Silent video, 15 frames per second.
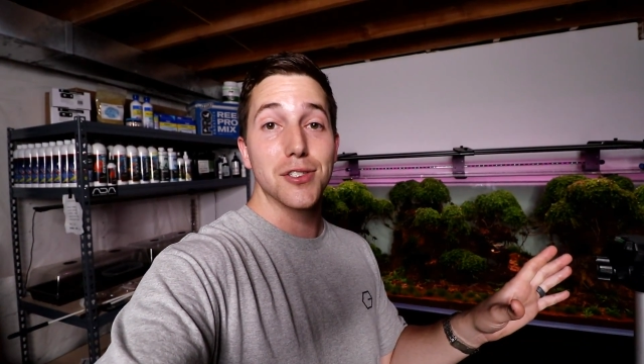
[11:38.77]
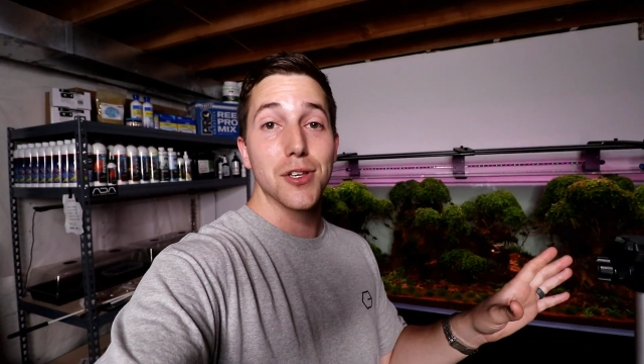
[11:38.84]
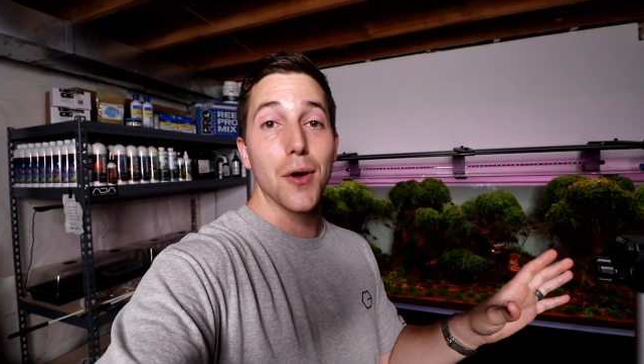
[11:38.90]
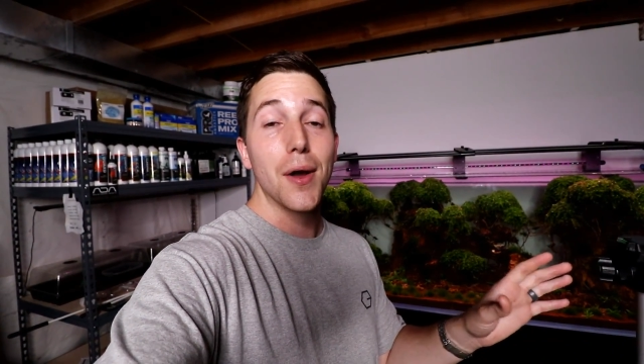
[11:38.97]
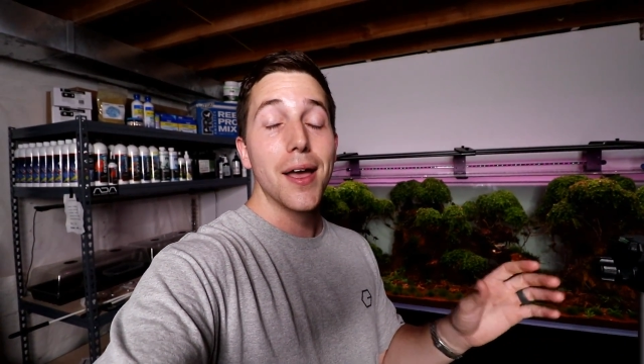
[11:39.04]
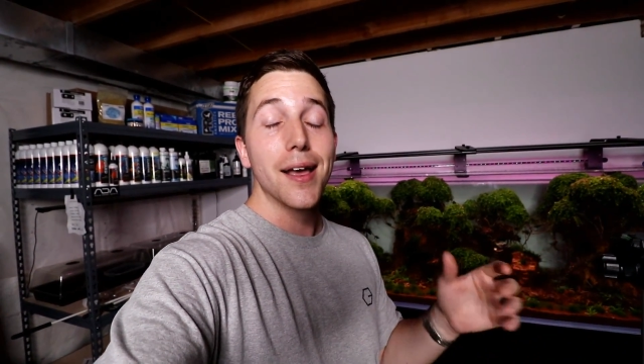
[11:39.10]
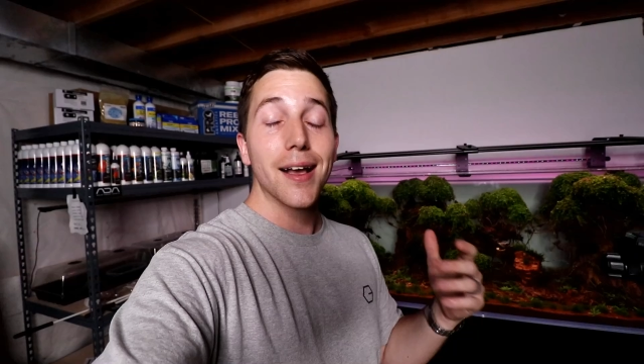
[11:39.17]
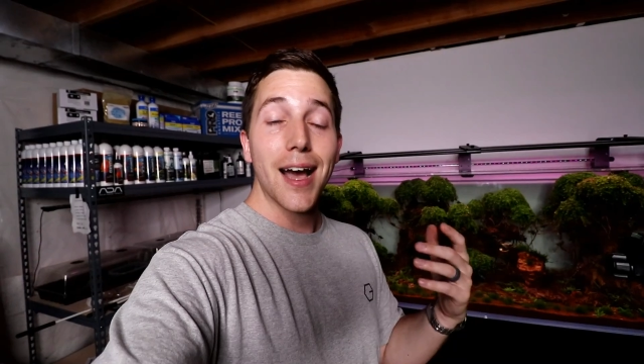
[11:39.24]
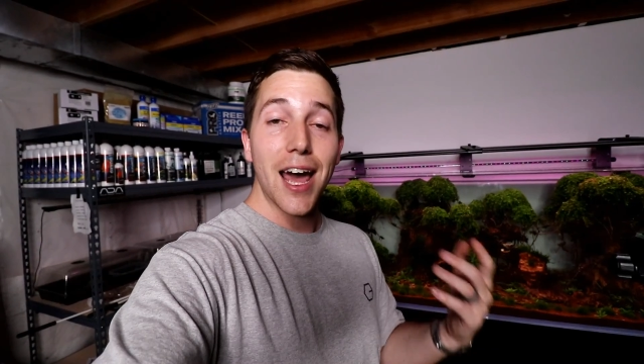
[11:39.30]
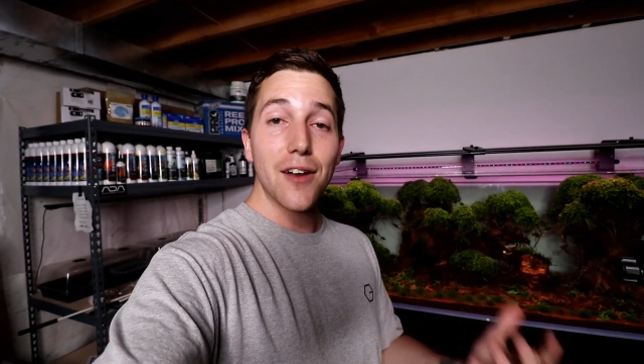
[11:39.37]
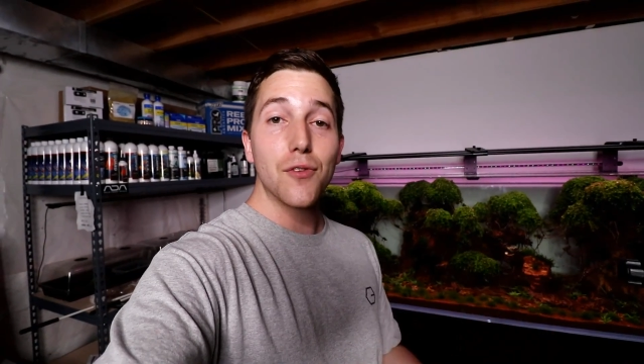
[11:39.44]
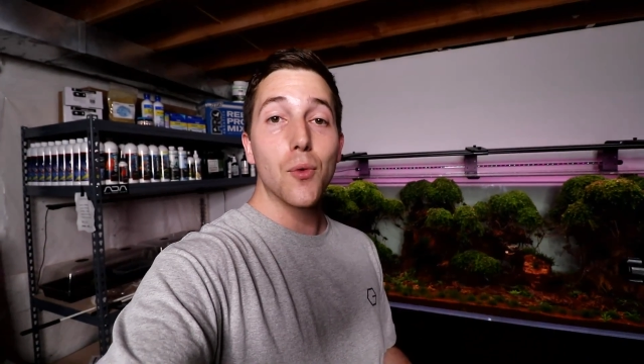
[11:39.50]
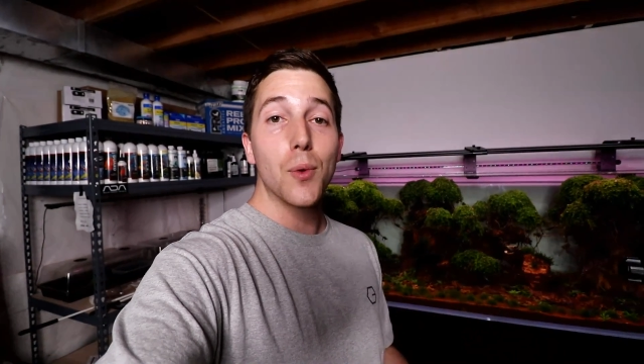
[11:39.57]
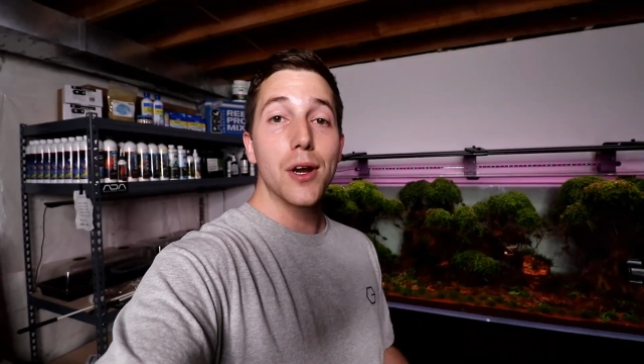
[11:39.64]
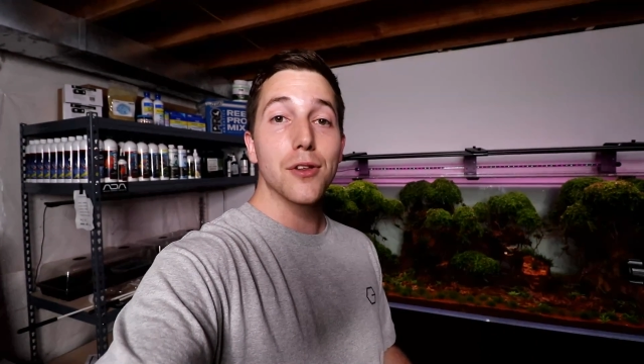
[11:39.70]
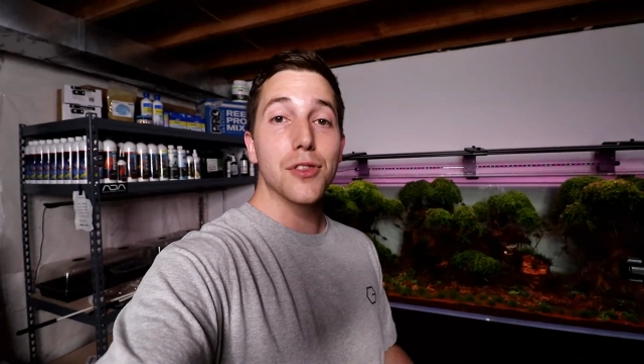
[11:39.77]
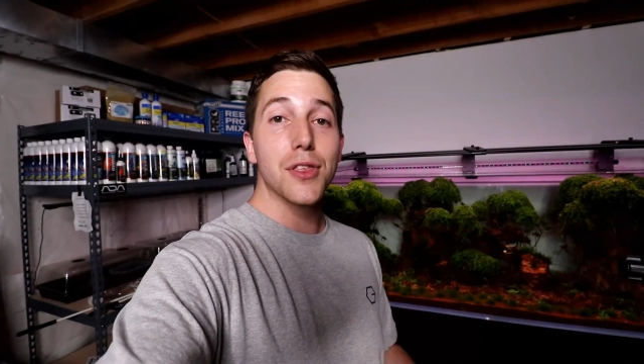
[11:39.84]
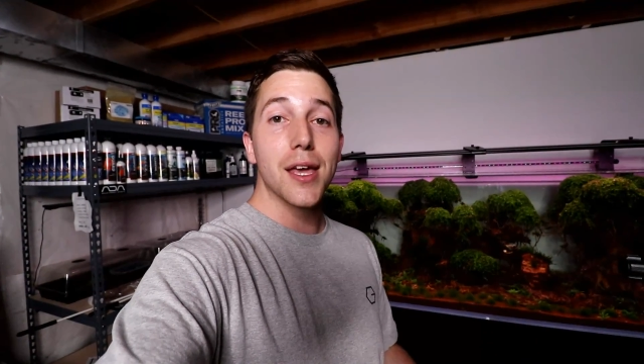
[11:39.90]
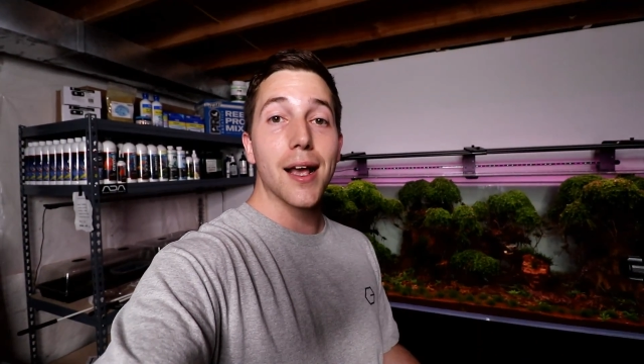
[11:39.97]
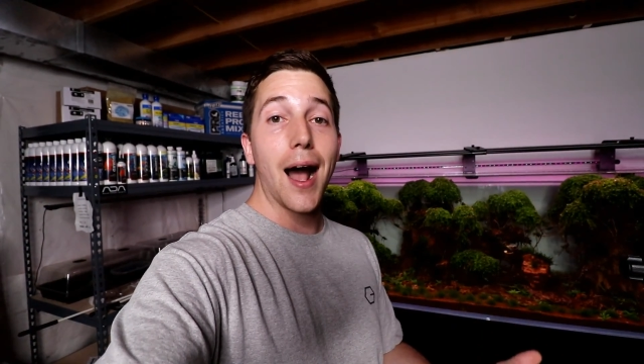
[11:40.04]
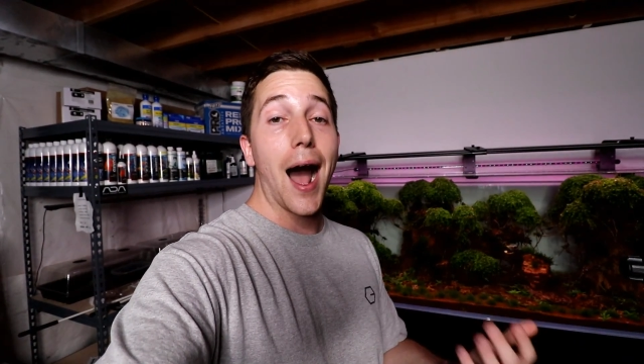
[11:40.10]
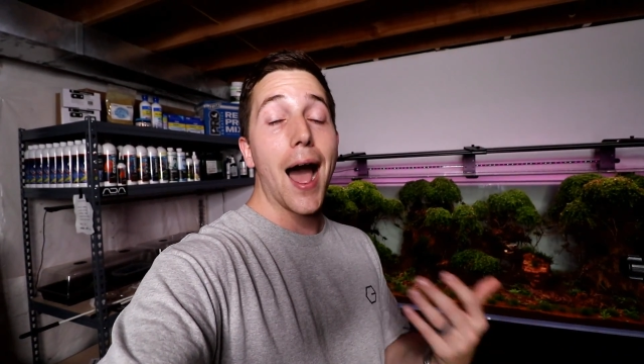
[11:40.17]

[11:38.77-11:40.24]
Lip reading: So kind of a weird thing.